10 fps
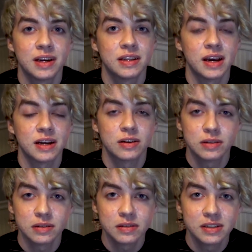And that
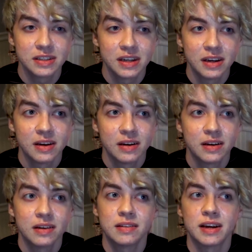includes
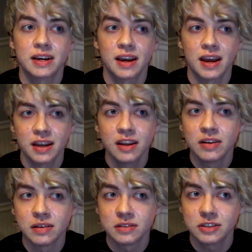like any
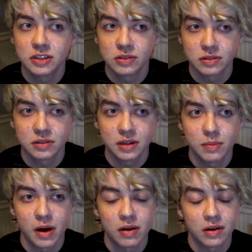knowledge you're learning
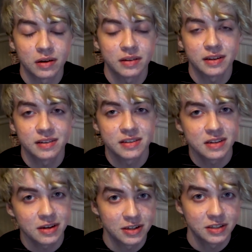about art like let's
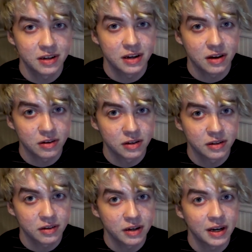say you're studying color
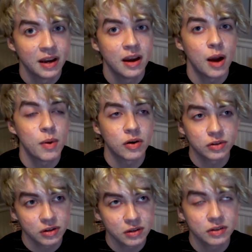theory about